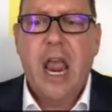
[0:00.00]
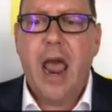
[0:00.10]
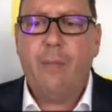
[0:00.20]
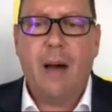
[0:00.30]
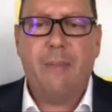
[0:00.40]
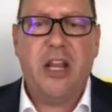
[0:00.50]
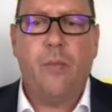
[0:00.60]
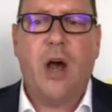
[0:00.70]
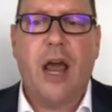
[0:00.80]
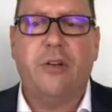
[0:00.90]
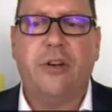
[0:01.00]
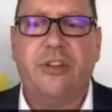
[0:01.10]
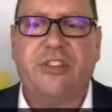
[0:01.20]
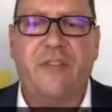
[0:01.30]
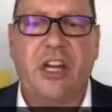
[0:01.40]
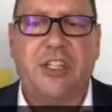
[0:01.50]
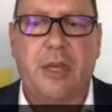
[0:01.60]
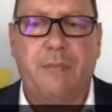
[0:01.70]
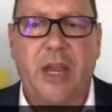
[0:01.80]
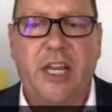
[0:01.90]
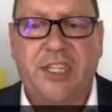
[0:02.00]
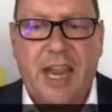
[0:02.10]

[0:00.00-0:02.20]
At 1,170,000 is the bid.